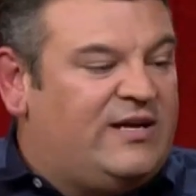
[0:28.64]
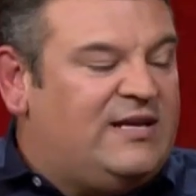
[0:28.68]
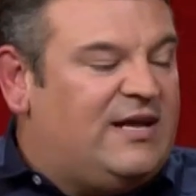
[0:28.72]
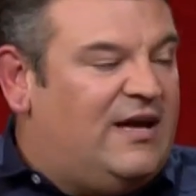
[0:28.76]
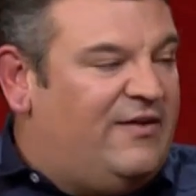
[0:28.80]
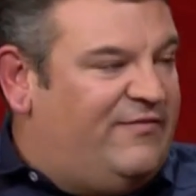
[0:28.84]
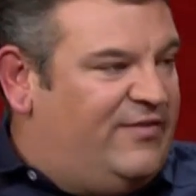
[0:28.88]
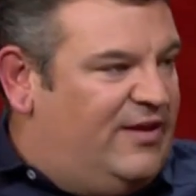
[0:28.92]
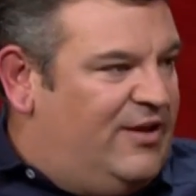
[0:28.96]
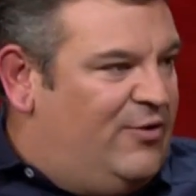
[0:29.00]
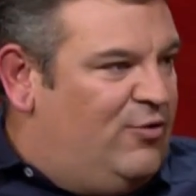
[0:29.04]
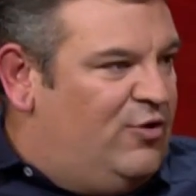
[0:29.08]
to
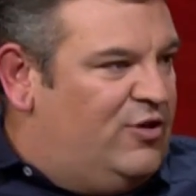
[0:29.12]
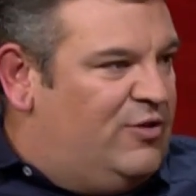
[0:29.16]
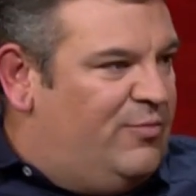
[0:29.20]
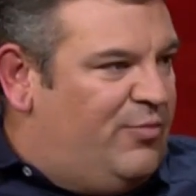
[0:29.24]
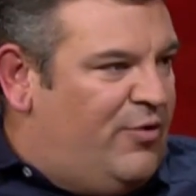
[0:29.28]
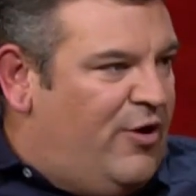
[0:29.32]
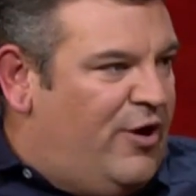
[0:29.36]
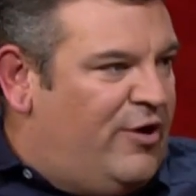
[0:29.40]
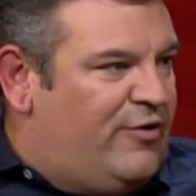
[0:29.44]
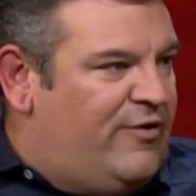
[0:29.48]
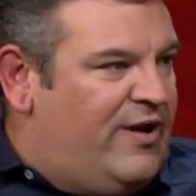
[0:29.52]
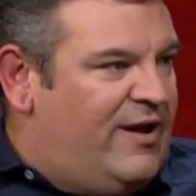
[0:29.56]
have you here on the
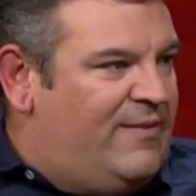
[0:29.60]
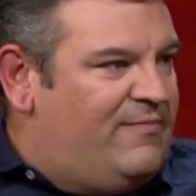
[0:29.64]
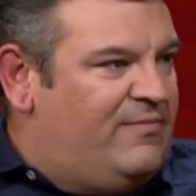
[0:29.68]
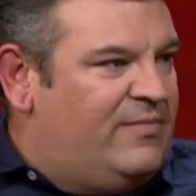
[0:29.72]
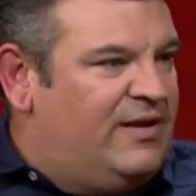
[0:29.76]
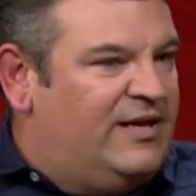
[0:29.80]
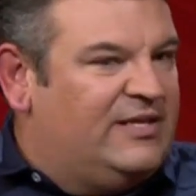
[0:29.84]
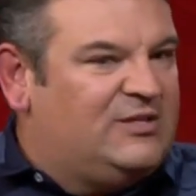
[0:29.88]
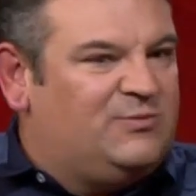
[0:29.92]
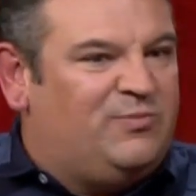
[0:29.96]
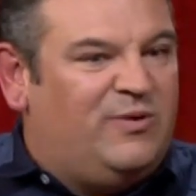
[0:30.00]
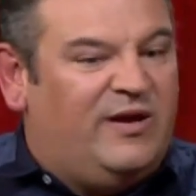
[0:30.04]
program.
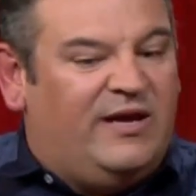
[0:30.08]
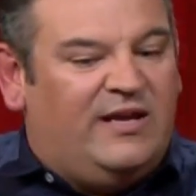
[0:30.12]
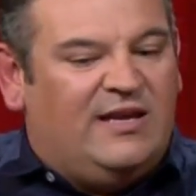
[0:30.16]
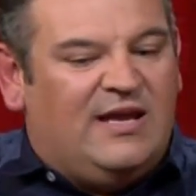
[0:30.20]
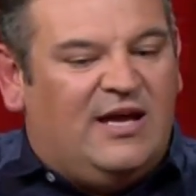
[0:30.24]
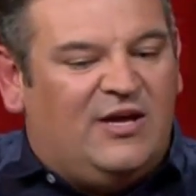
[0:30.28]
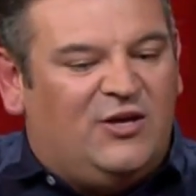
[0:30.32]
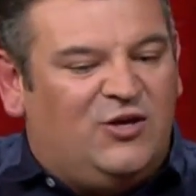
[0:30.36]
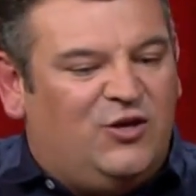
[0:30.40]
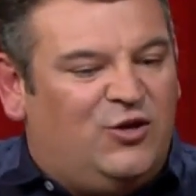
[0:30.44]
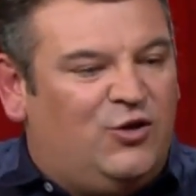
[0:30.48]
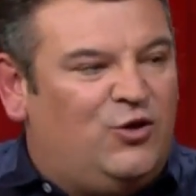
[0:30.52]
It's been a
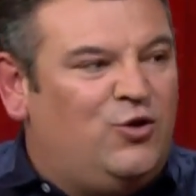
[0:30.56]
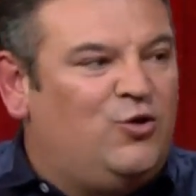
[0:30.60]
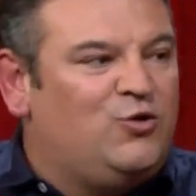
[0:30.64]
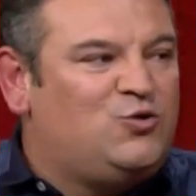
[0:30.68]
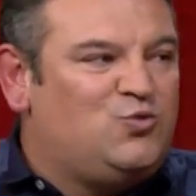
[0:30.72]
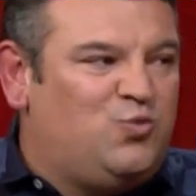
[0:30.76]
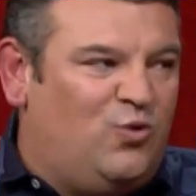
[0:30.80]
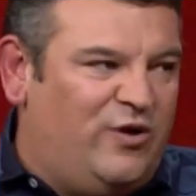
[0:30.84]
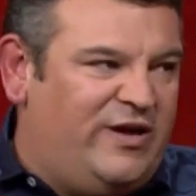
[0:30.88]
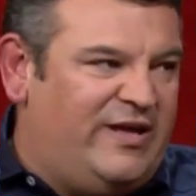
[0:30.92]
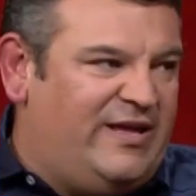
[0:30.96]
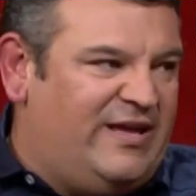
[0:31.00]
huge
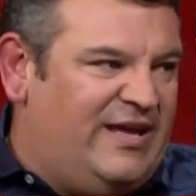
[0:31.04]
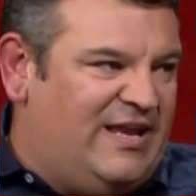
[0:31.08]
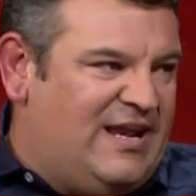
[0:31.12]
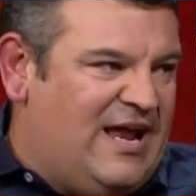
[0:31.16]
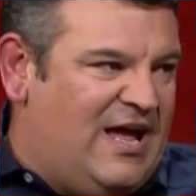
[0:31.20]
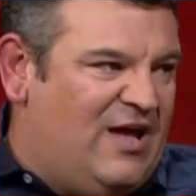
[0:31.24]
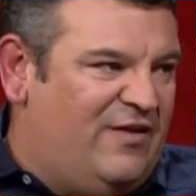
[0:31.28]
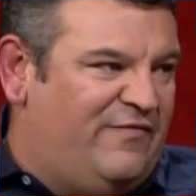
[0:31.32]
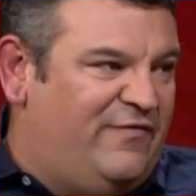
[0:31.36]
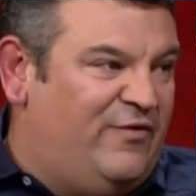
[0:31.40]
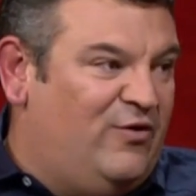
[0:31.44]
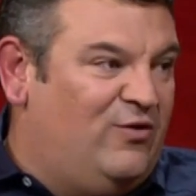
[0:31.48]
week in
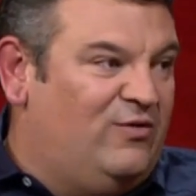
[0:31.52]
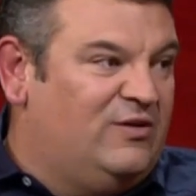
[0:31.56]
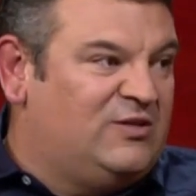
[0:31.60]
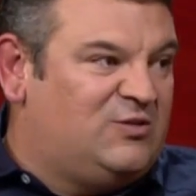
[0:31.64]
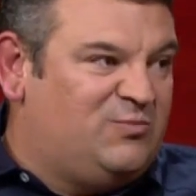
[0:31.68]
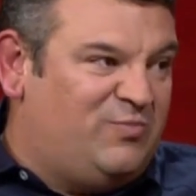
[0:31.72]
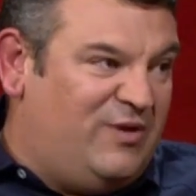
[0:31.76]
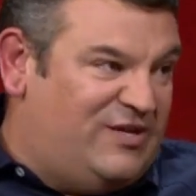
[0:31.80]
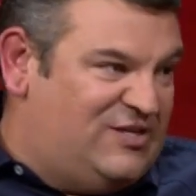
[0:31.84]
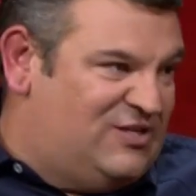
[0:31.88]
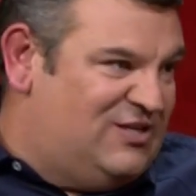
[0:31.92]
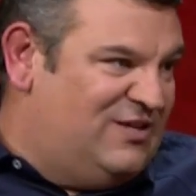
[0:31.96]
AFL,
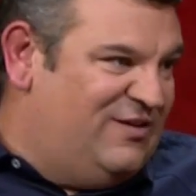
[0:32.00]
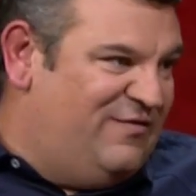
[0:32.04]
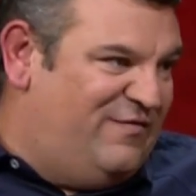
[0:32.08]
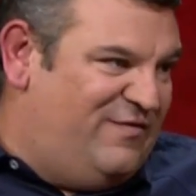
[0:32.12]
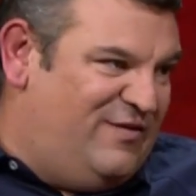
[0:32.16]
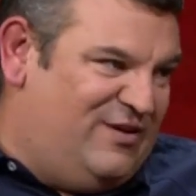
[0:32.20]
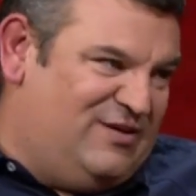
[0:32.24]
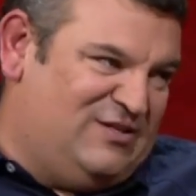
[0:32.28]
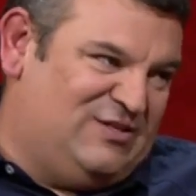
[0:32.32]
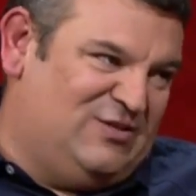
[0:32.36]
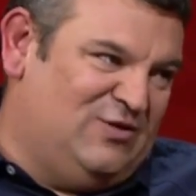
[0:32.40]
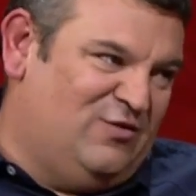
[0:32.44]
especially for
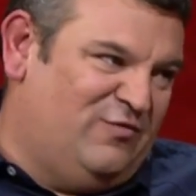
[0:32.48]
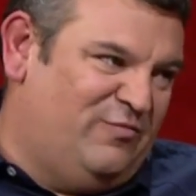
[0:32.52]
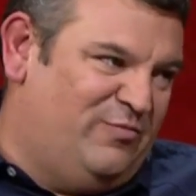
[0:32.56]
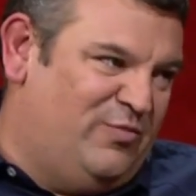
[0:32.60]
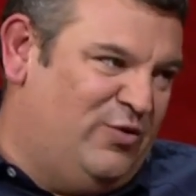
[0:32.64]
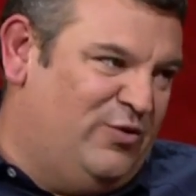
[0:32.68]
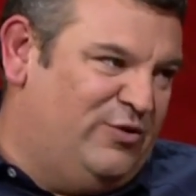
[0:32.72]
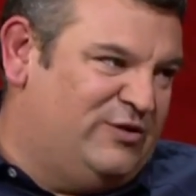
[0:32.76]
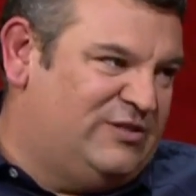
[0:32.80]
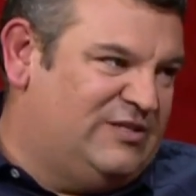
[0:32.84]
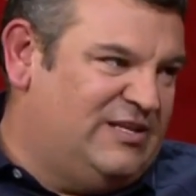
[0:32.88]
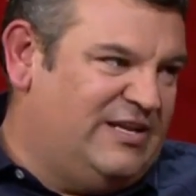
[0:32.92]
yourself
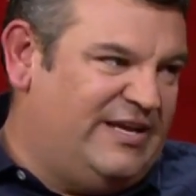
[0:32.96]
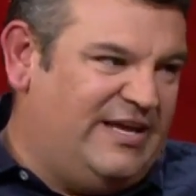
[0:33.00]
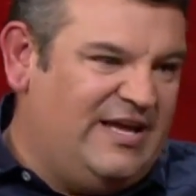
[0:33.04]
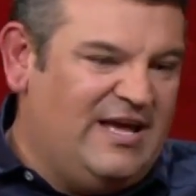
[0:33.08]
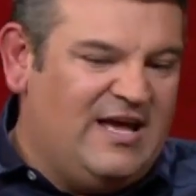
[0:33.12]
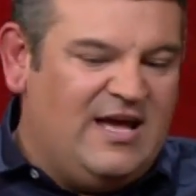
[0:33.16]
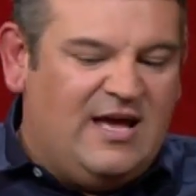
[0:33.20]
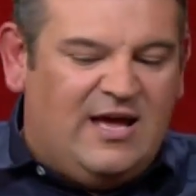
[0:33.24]
personally.